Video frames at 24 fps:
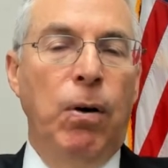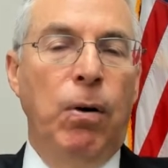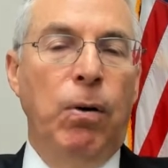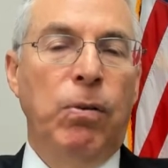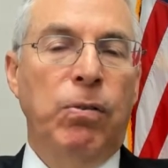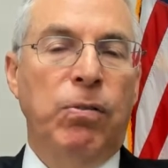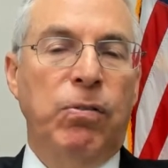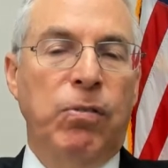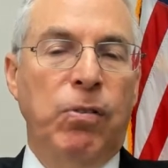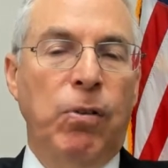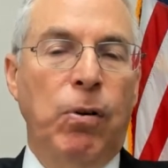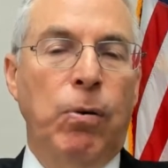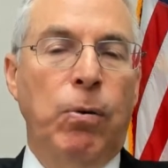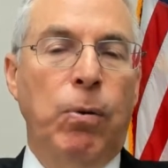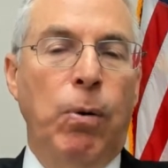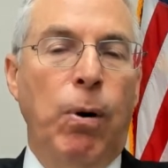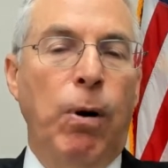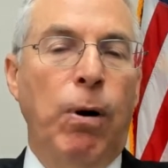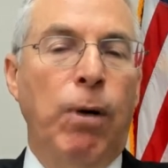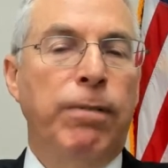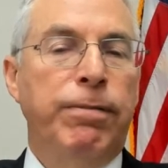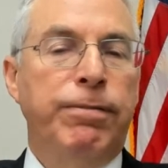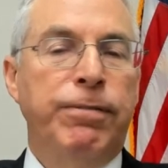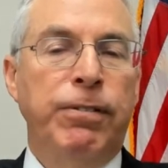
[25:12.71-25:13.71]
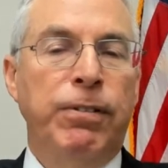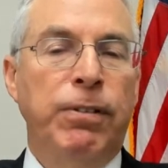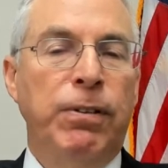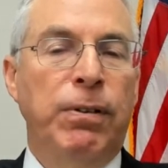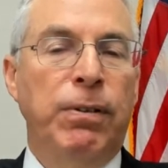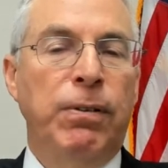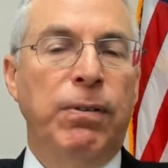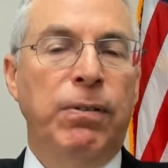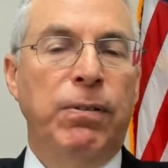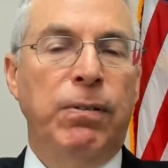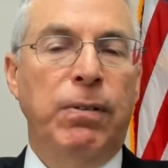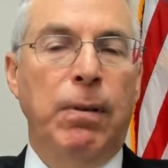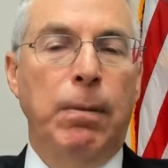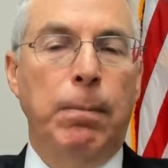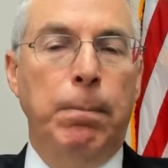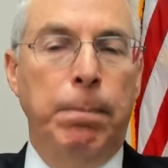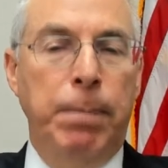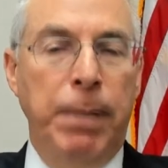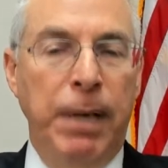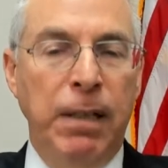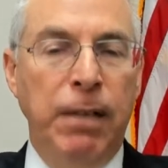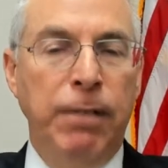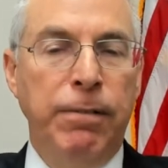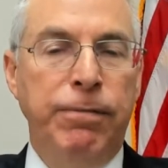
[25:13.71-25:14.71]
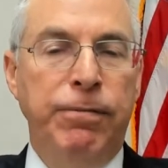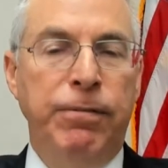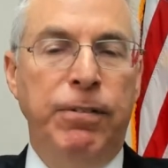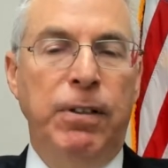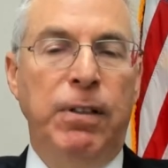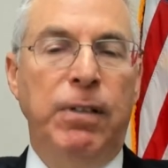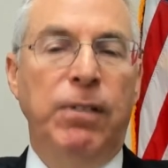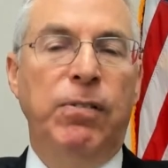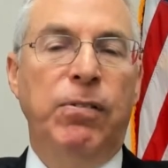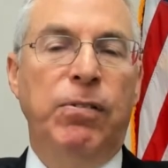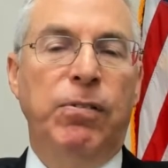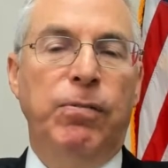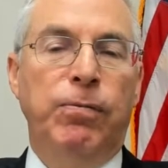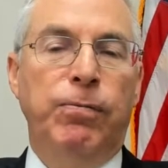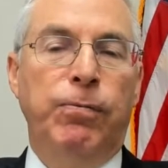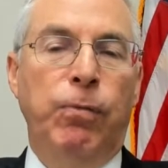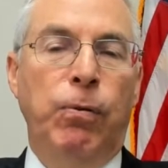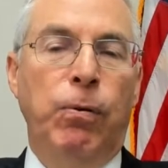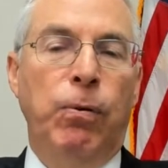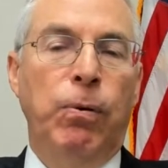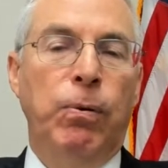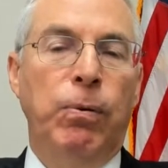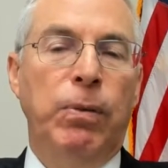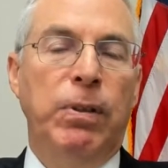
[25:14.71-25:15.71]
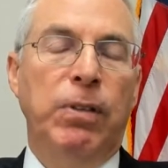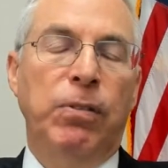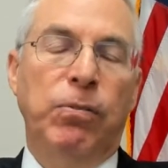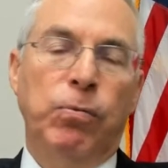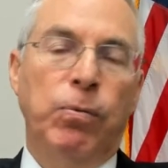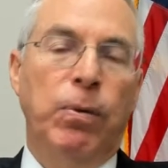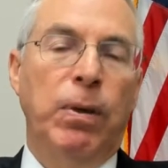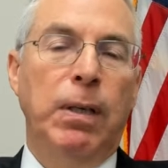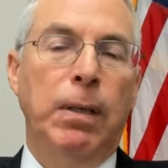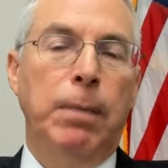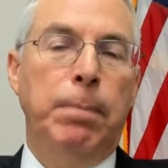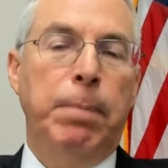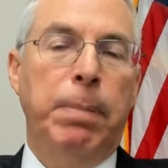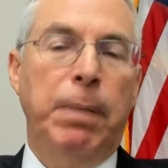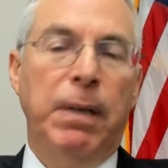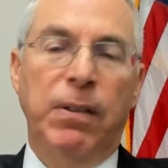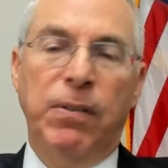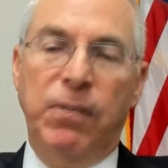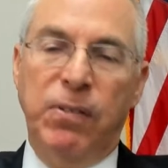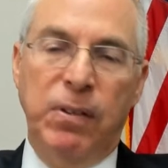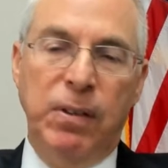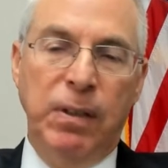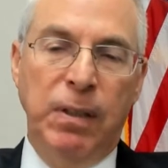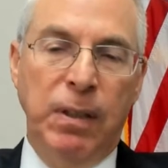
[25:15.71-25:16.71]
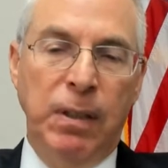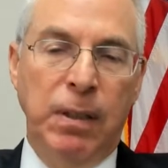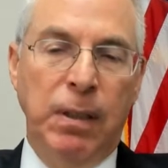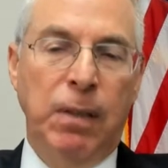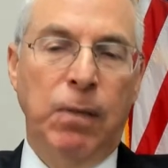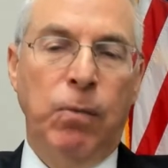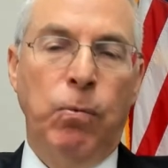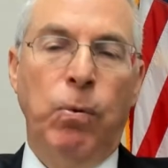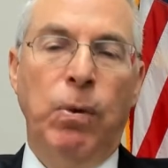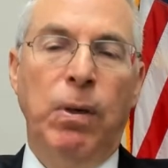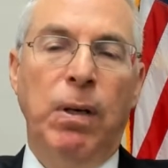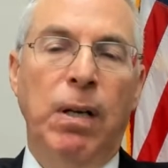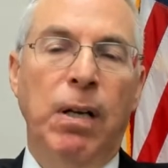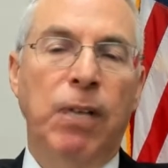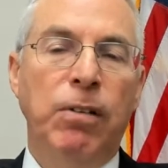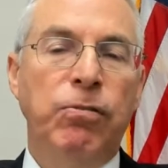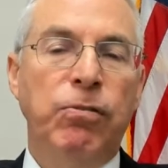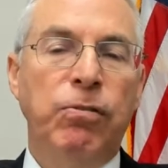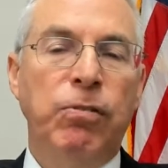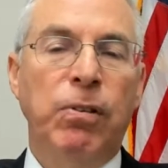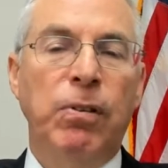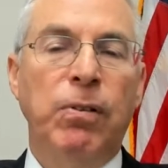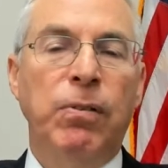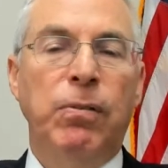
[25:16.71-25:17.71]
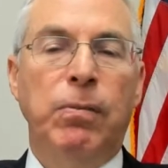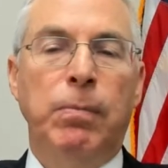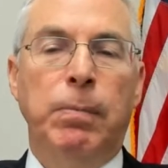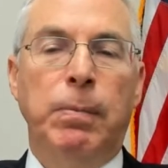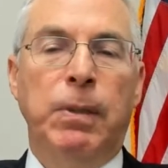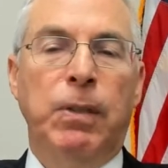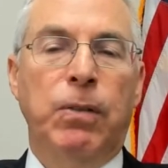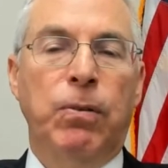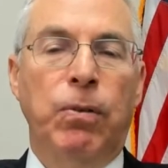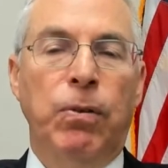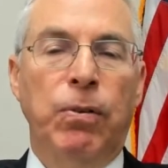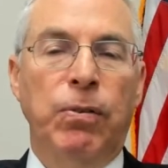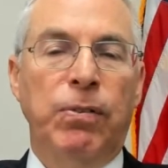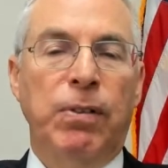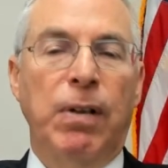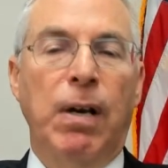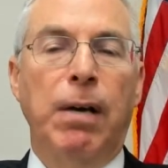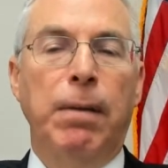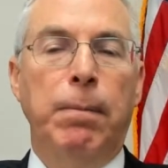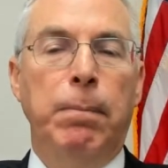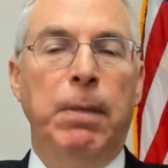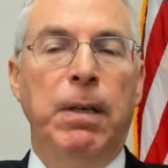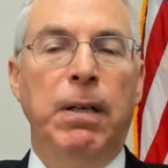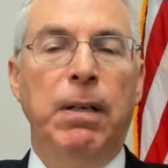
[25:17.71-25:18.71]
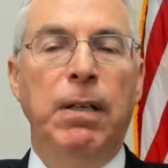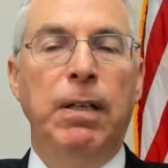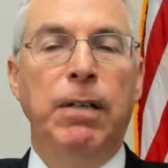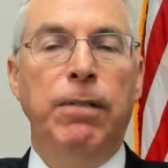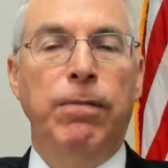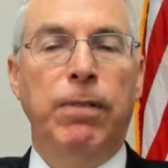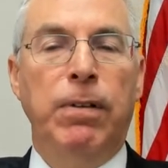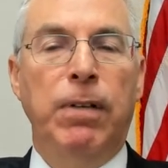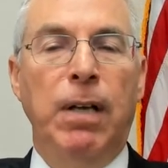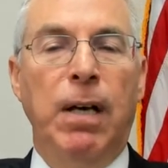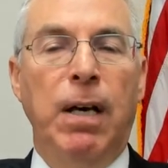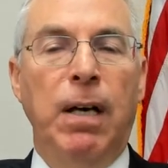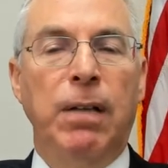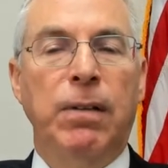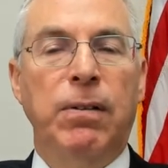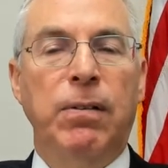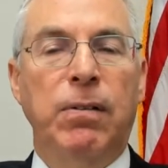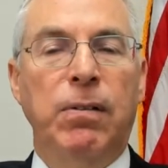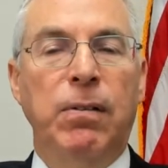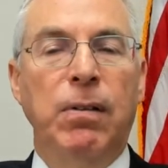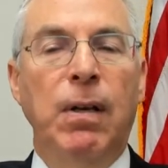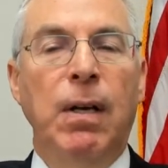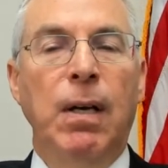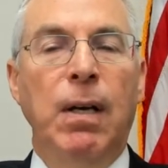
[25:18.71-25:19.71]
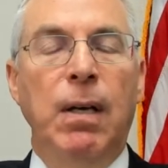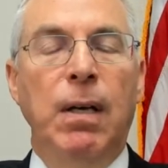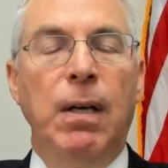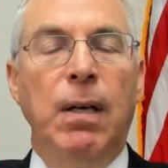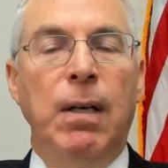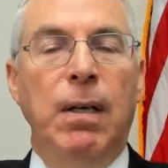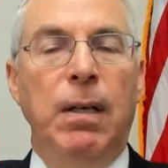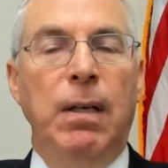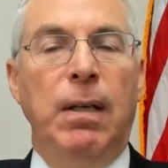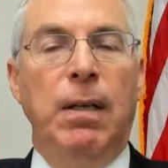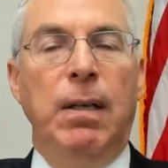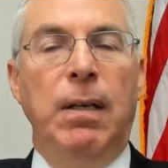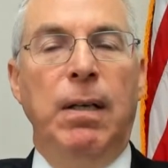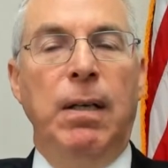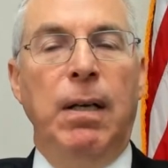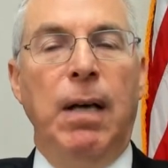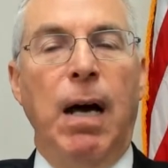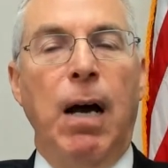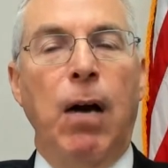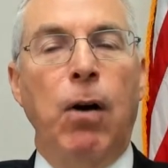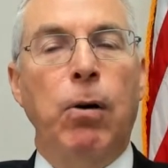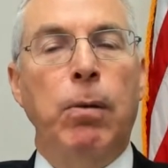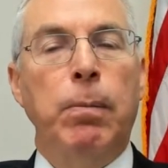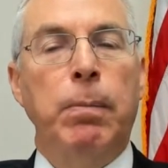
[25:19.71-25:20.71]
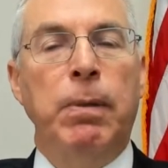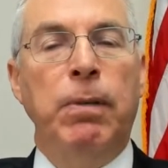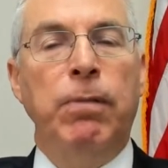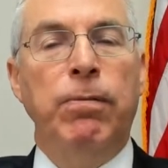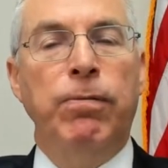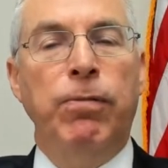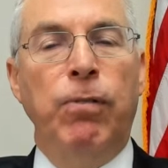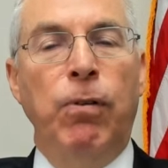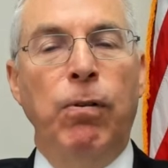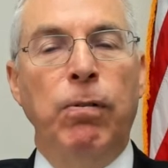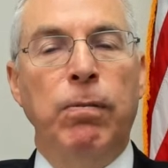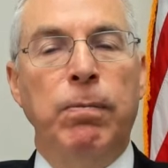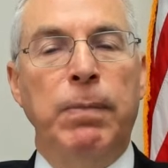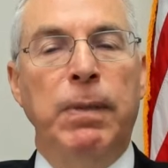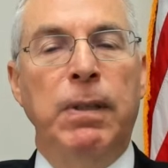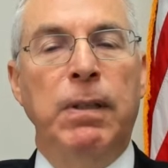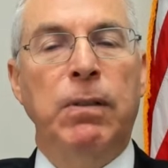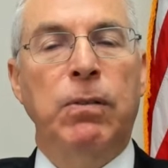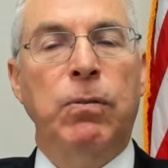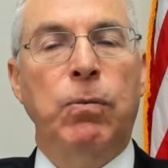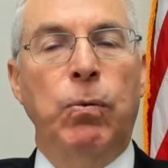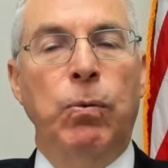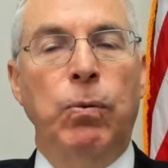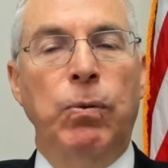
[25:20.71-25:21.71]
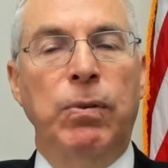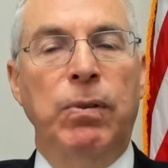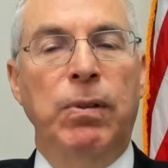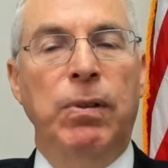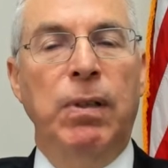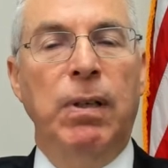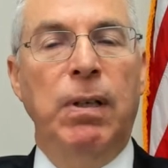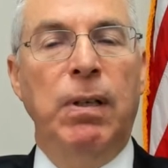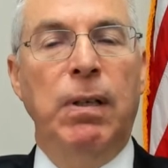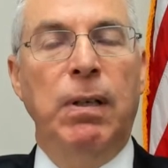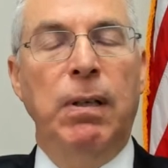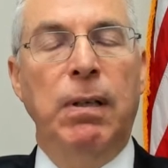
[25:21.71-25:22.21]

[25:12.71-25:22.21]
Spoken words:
also offers benefits for Israeli-Palestinian relations, because I believe that Arab involvement could